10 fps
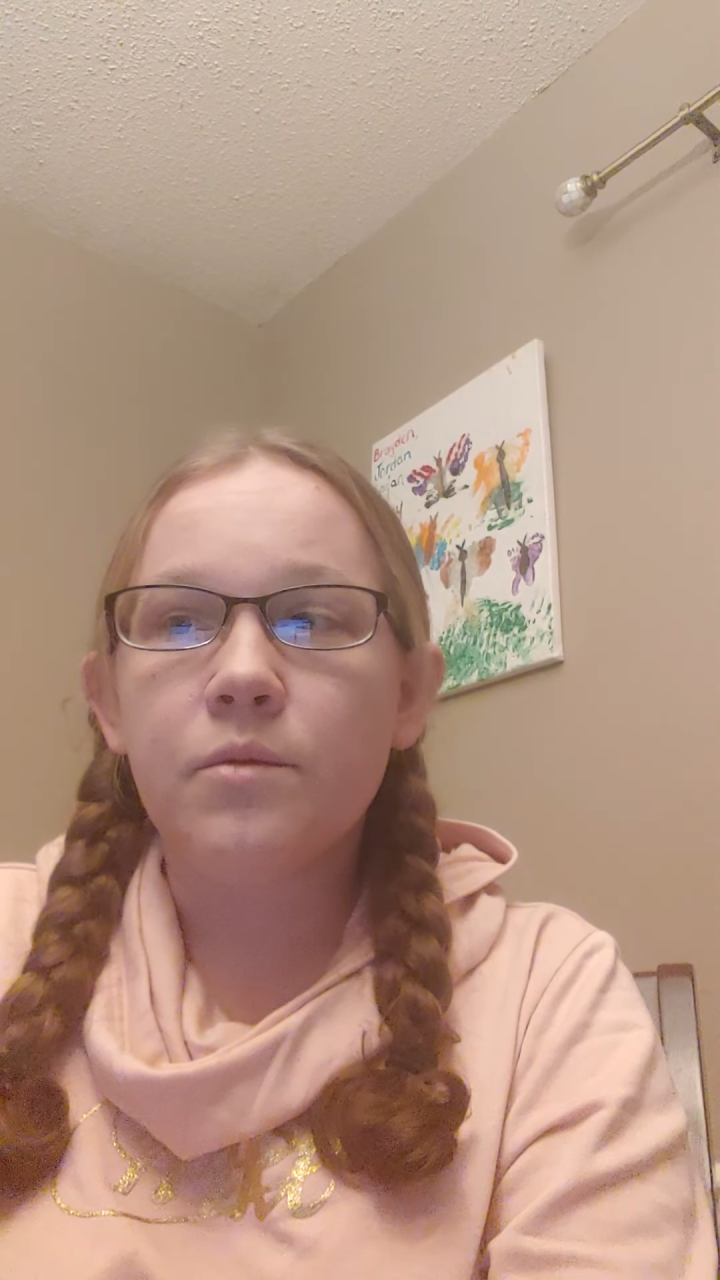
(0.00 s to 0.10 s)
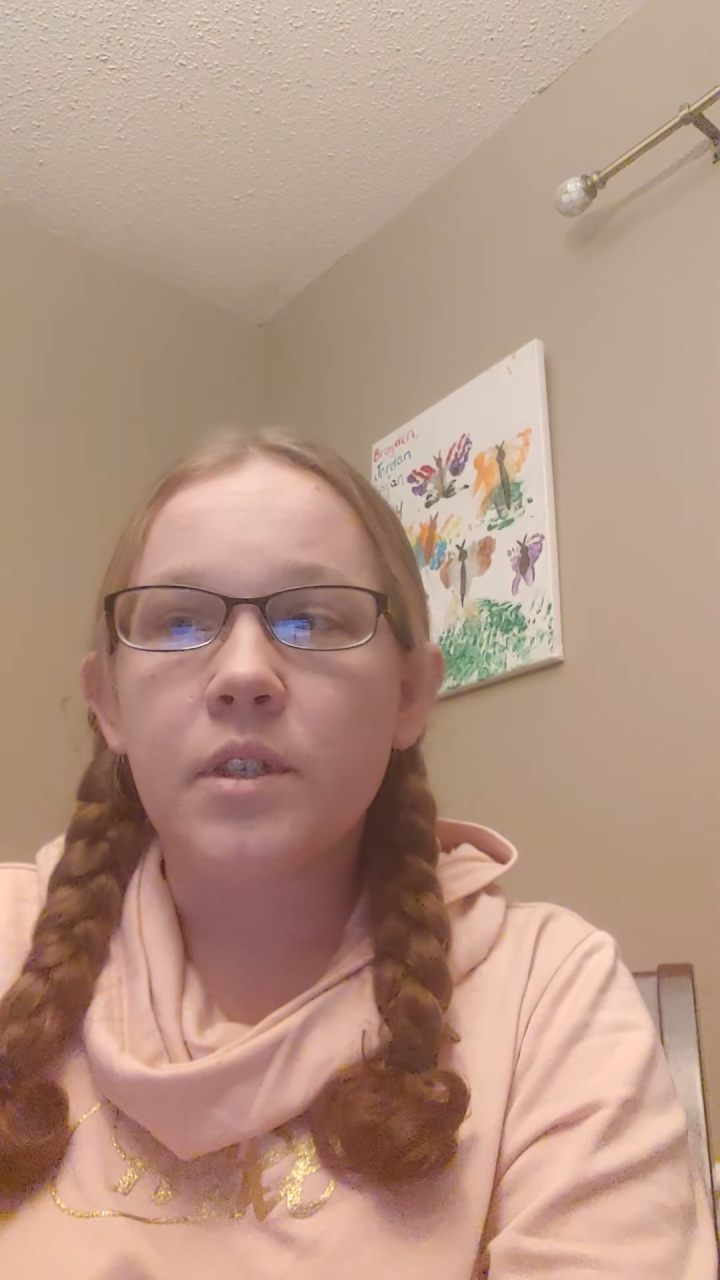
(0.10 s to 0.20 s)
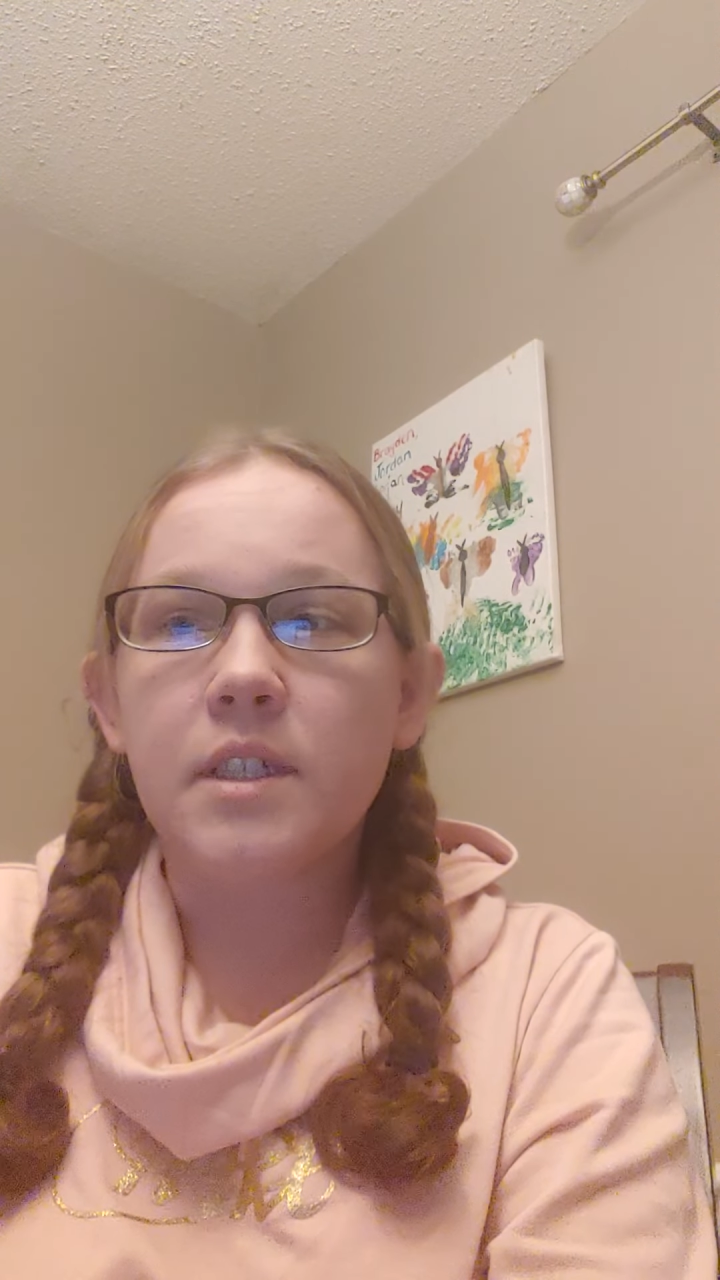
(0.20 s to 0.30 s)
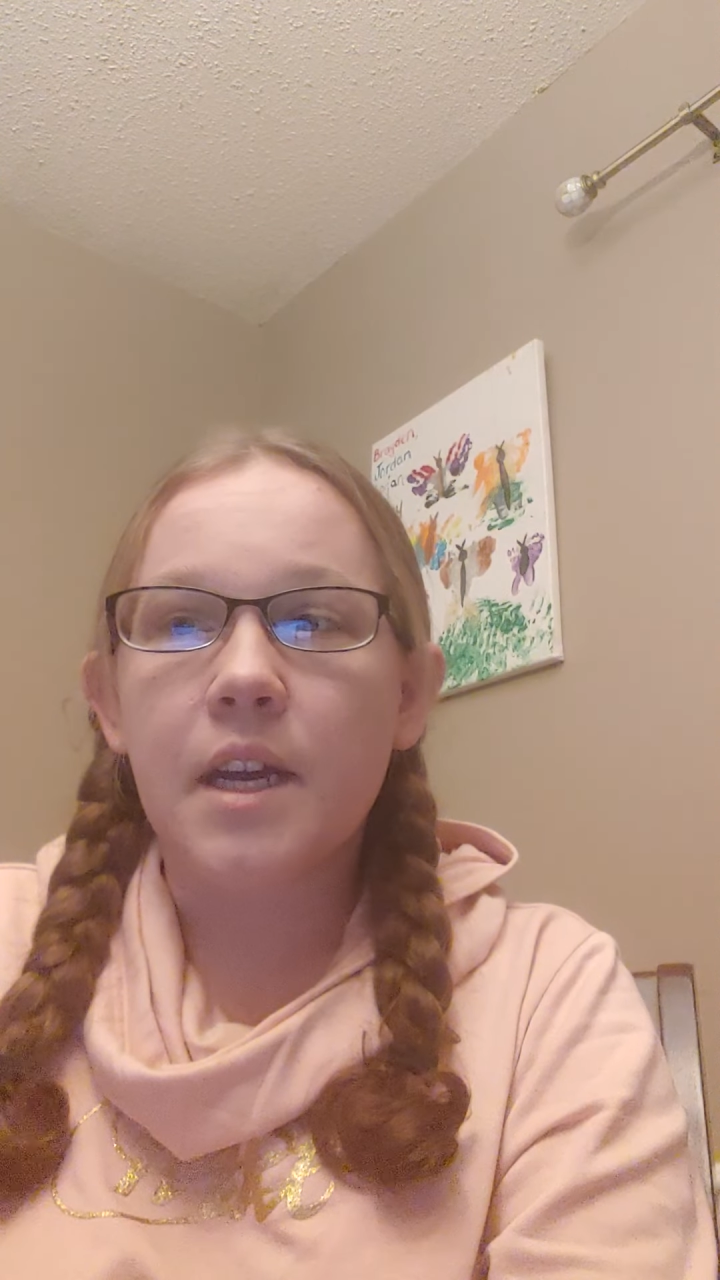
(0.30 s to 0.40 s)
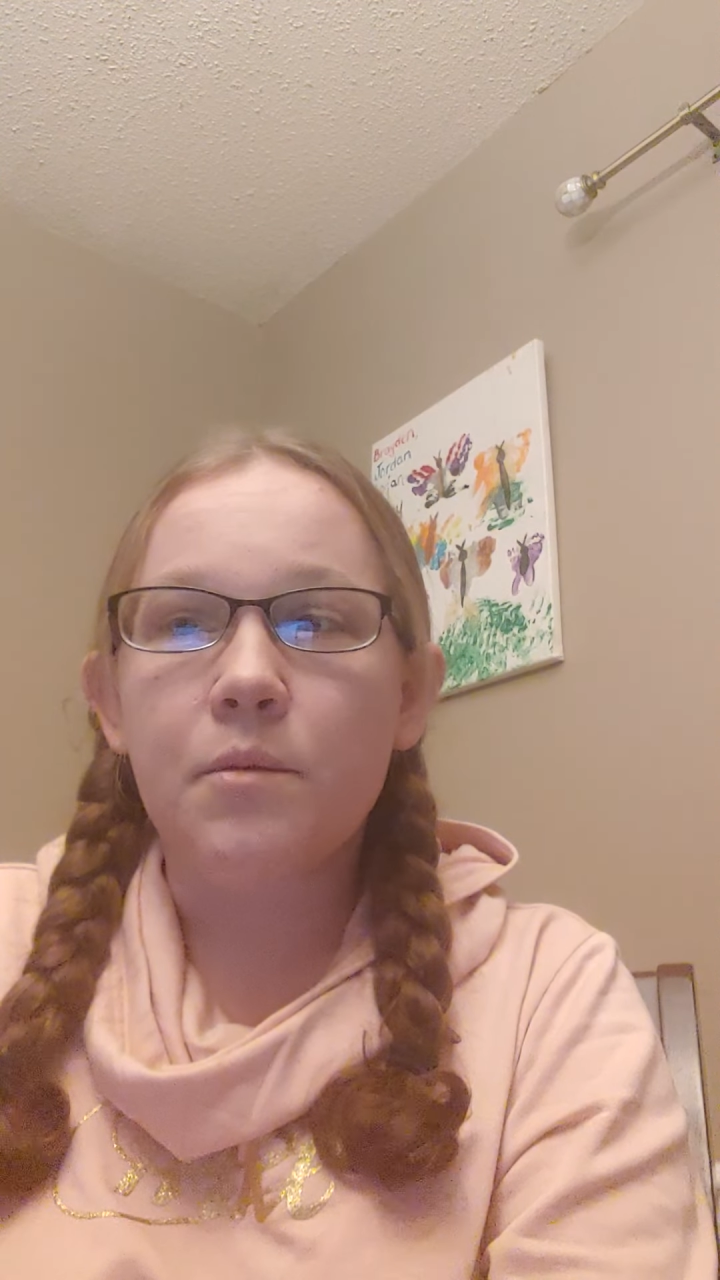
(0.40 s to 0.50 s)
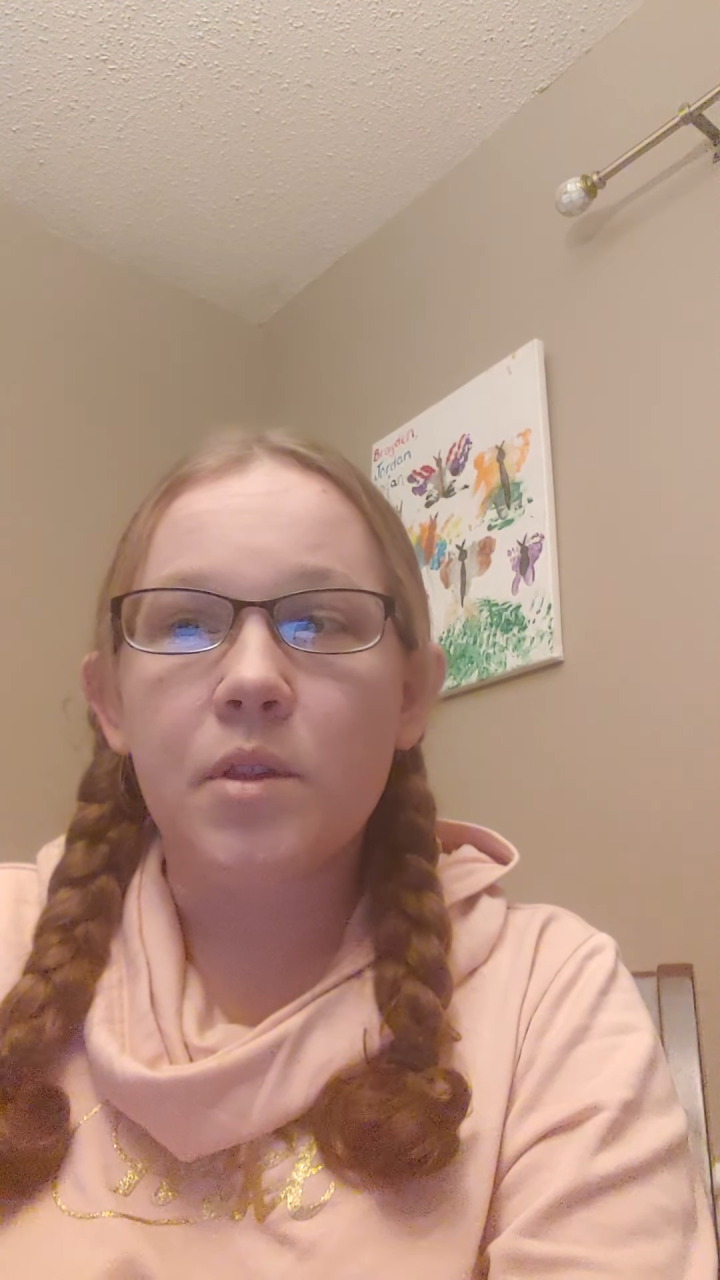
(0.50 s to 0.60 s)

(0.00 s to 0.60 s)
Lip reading: will side